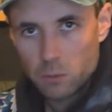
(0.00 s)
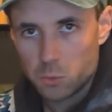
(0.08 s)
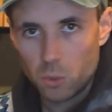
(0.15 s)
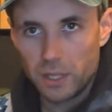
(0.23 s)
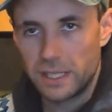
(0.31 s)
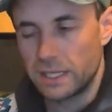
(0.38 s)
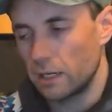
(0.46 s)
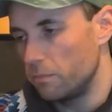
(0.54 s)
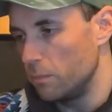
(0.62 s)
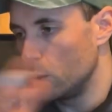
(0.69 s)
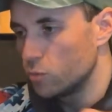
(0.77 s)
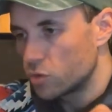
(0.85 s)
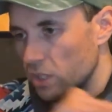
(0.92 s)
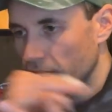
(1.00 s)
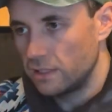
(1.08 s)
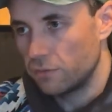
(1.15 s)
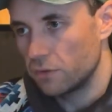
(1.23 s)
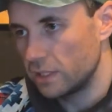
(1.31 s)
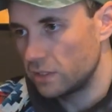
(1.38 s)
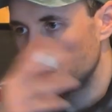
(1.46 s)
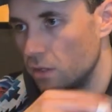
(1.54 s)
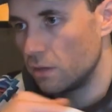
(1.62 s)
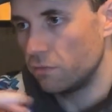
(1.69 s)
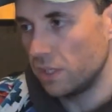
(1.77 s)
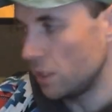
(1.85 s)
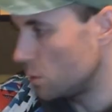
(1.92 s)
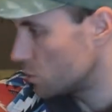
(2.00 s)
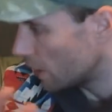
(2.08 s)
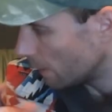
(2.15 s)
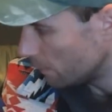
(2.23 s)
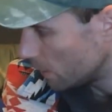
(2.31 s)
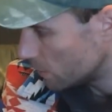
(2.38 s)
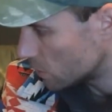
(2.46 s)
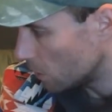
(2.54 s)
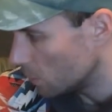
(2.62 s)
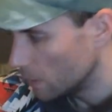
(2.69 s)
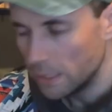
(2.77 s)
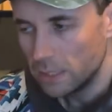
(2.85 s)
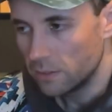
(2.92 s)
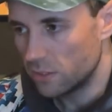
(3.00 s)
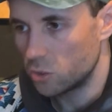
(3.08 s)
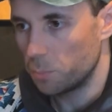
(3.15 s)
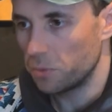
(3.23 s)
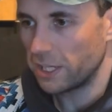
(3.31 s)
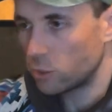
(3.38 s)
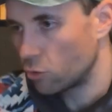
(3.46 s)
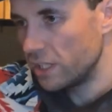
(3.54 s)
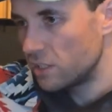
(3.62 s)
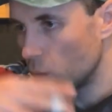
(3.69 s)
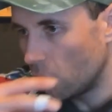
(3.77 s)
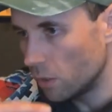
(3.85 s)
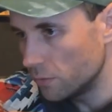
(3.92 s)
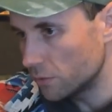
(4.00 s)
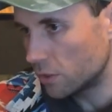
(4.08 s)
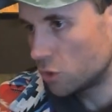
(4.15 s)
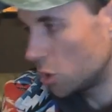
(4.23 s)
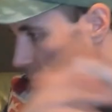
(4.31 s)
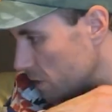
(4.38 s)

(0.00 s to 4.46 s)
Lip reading: as well. It kind of moves slightly differently to the VUs that I'm used to. The super like crazy ones, or the tube